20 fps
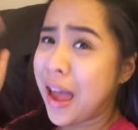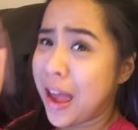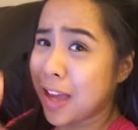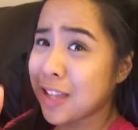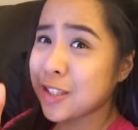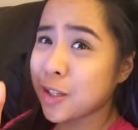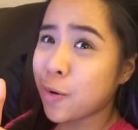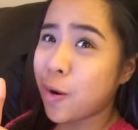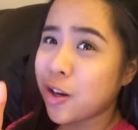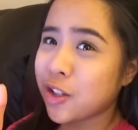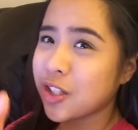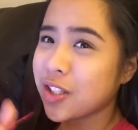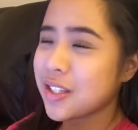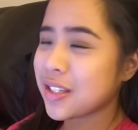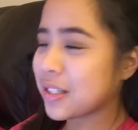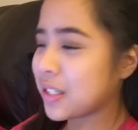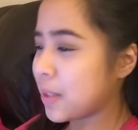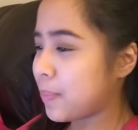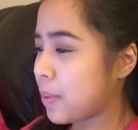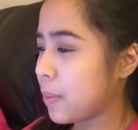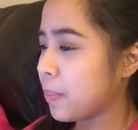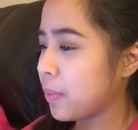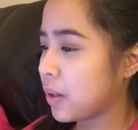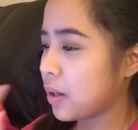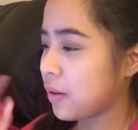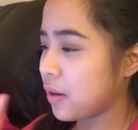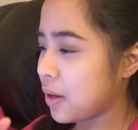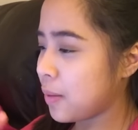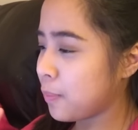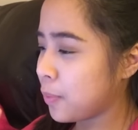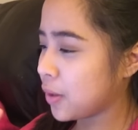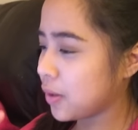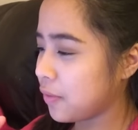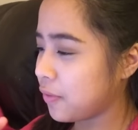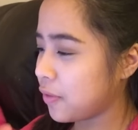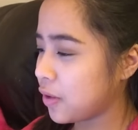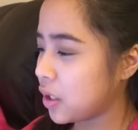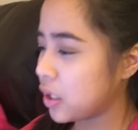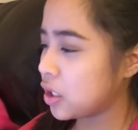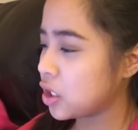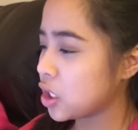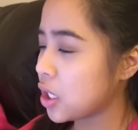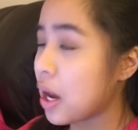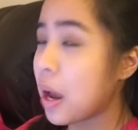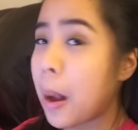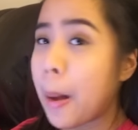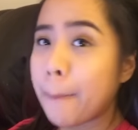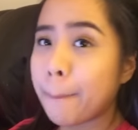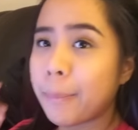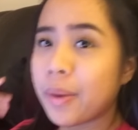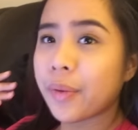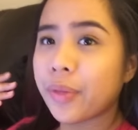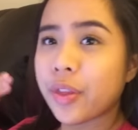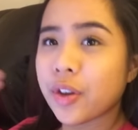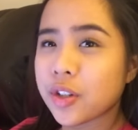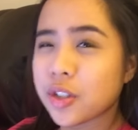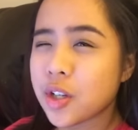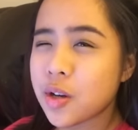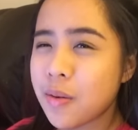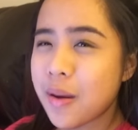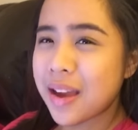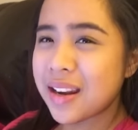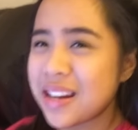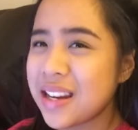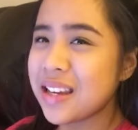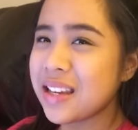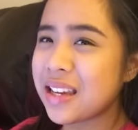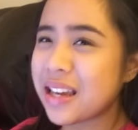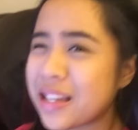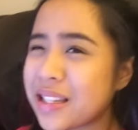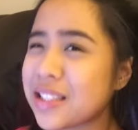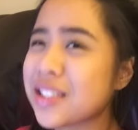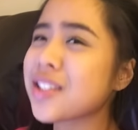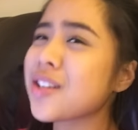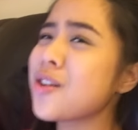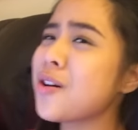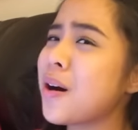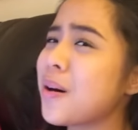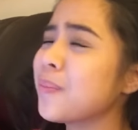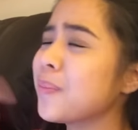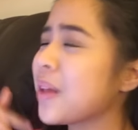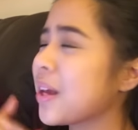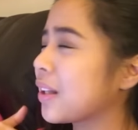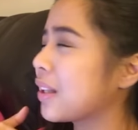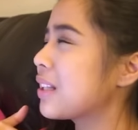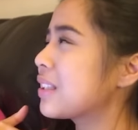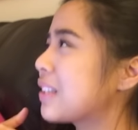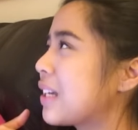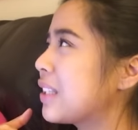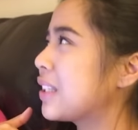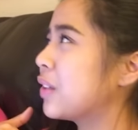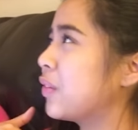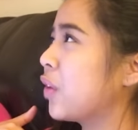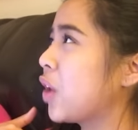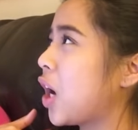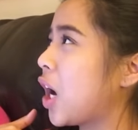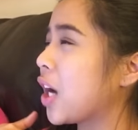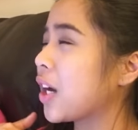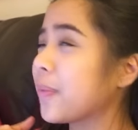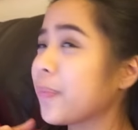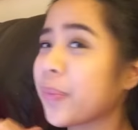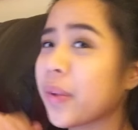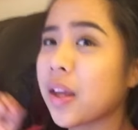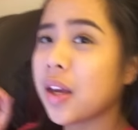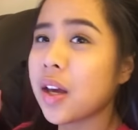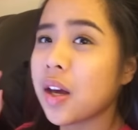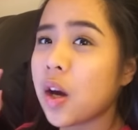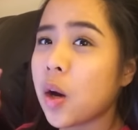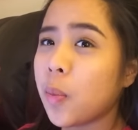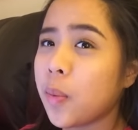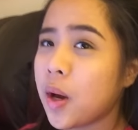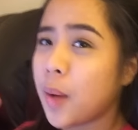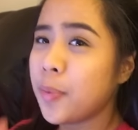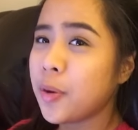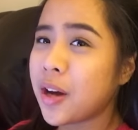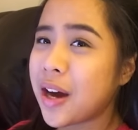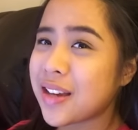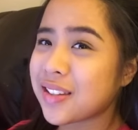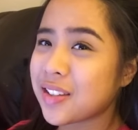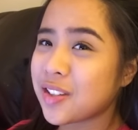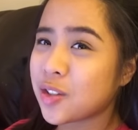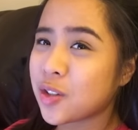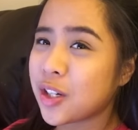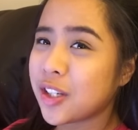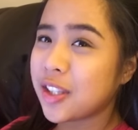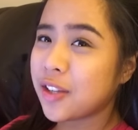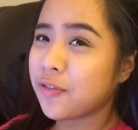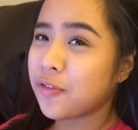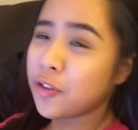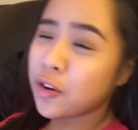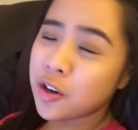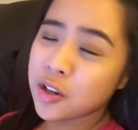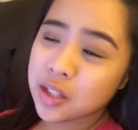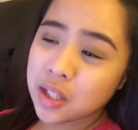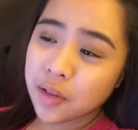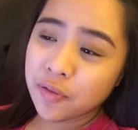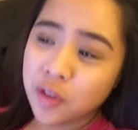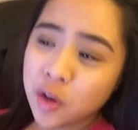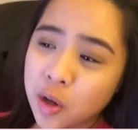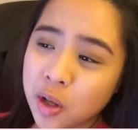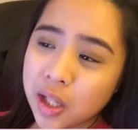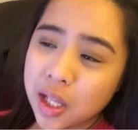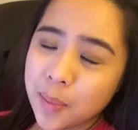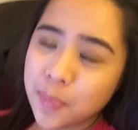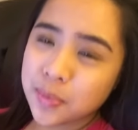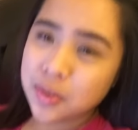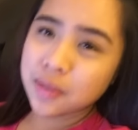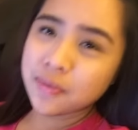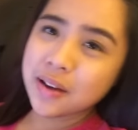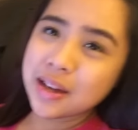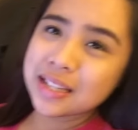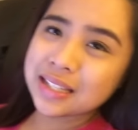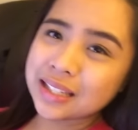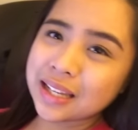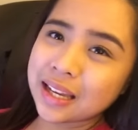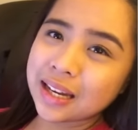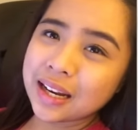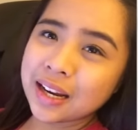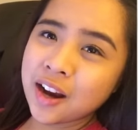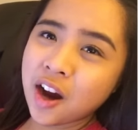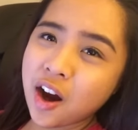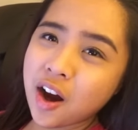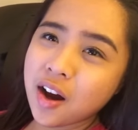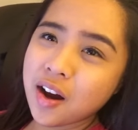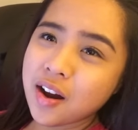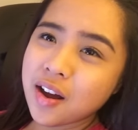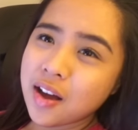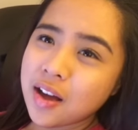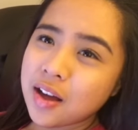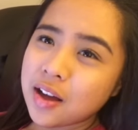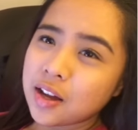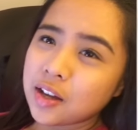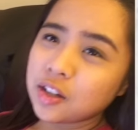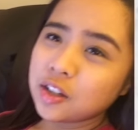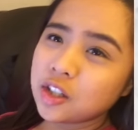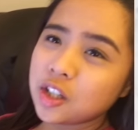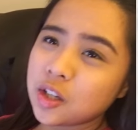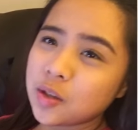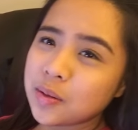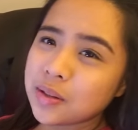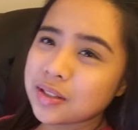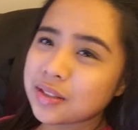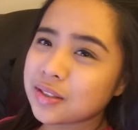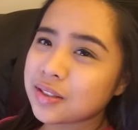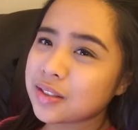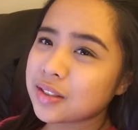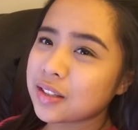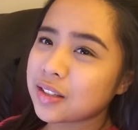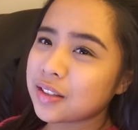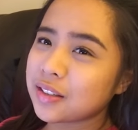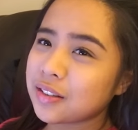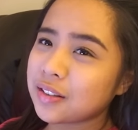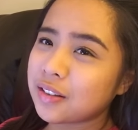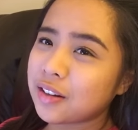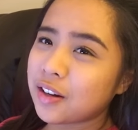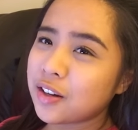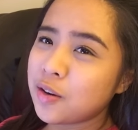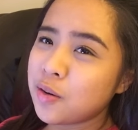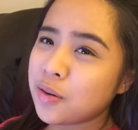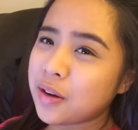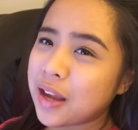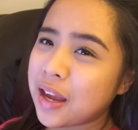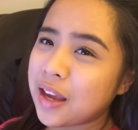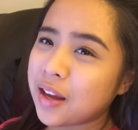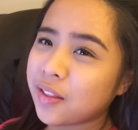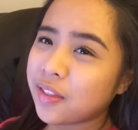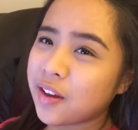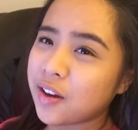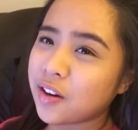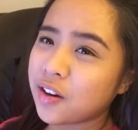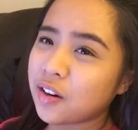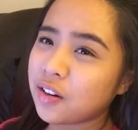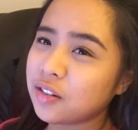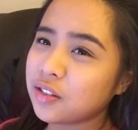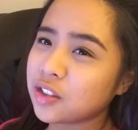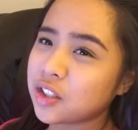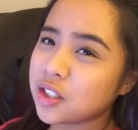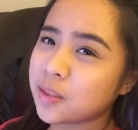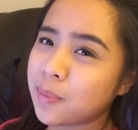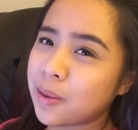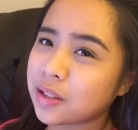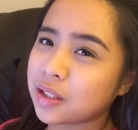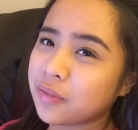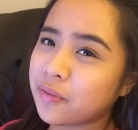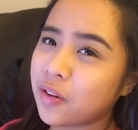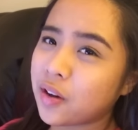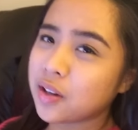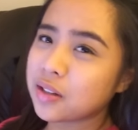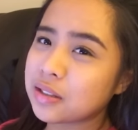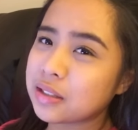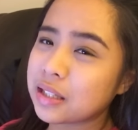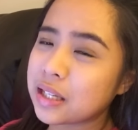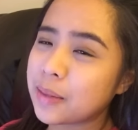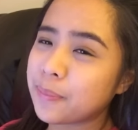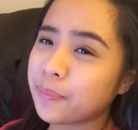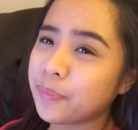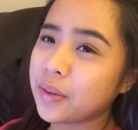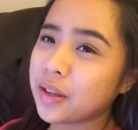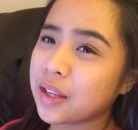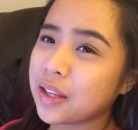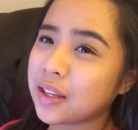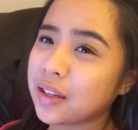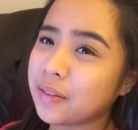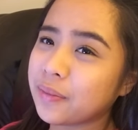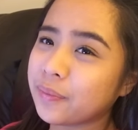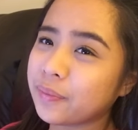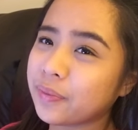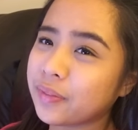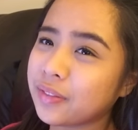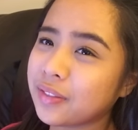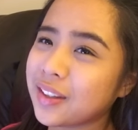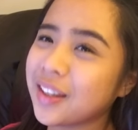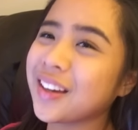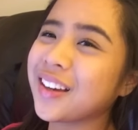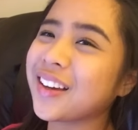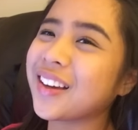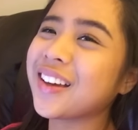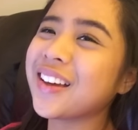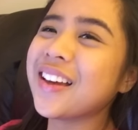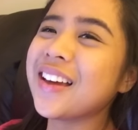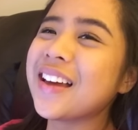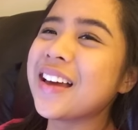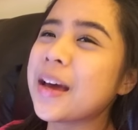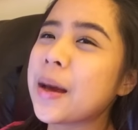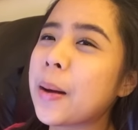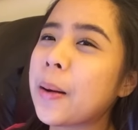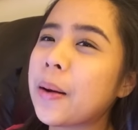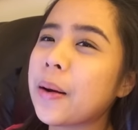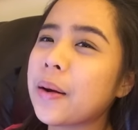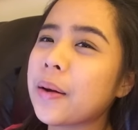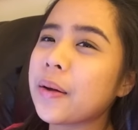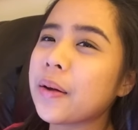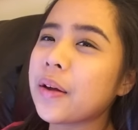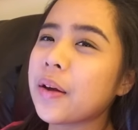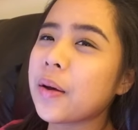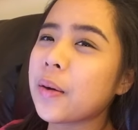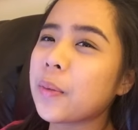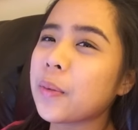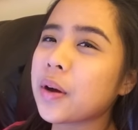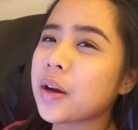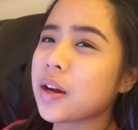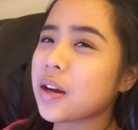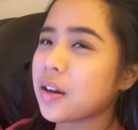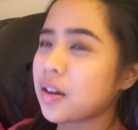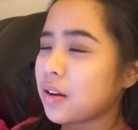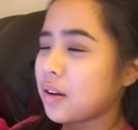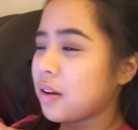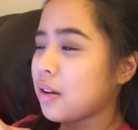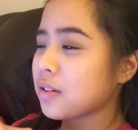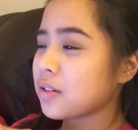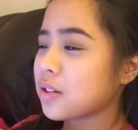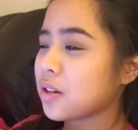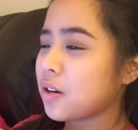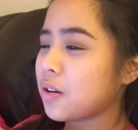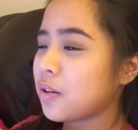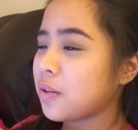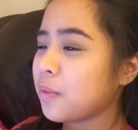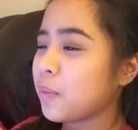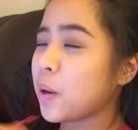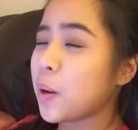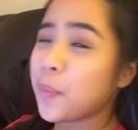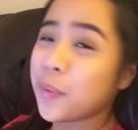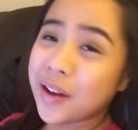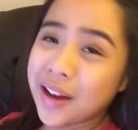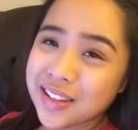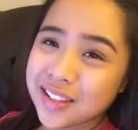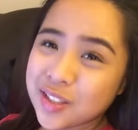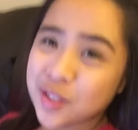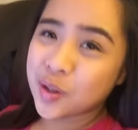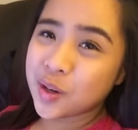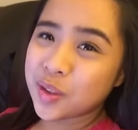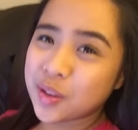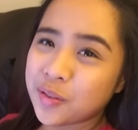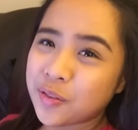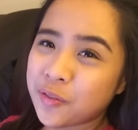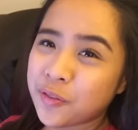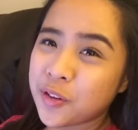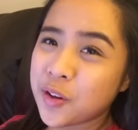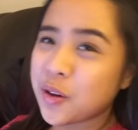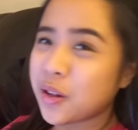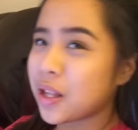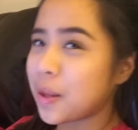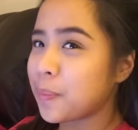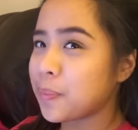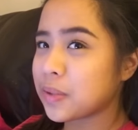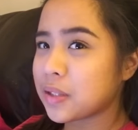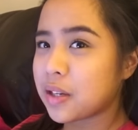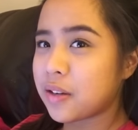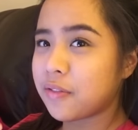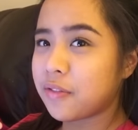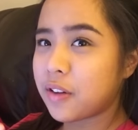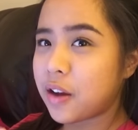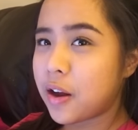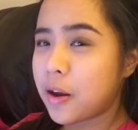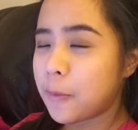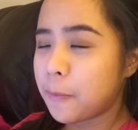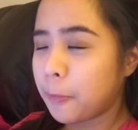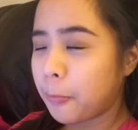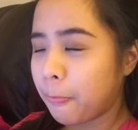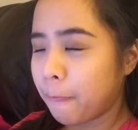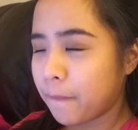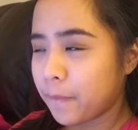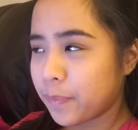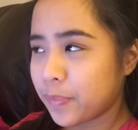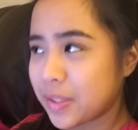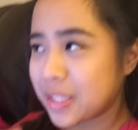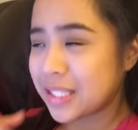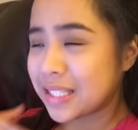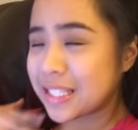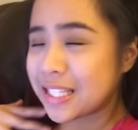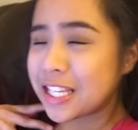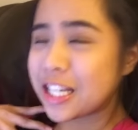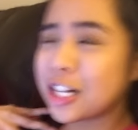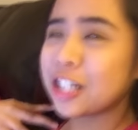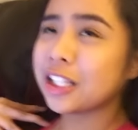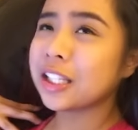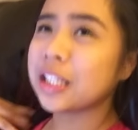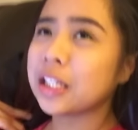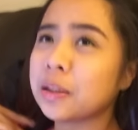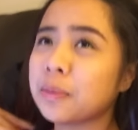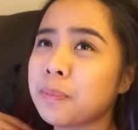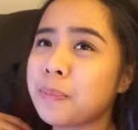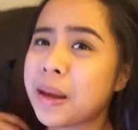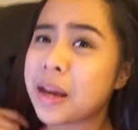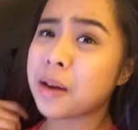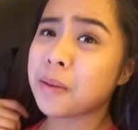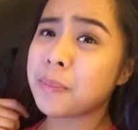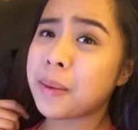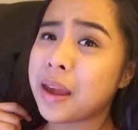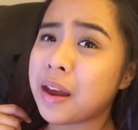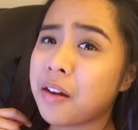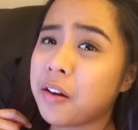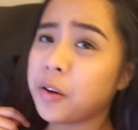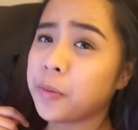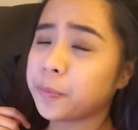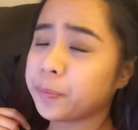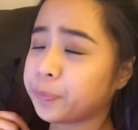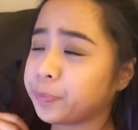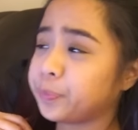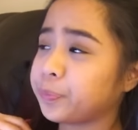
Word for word: As you're watching this clip, I'm gonna import the footage, but there's no ending yet, so I'm like, let's end the vlog. We hope you guys enjoyed the few clips of us getting our newest. Are you okay there, girl? She's about to fall asleep. I'm awake. My eyes are open. So we hope you guys enjoyed the few clips of seeing our little Bear Bear.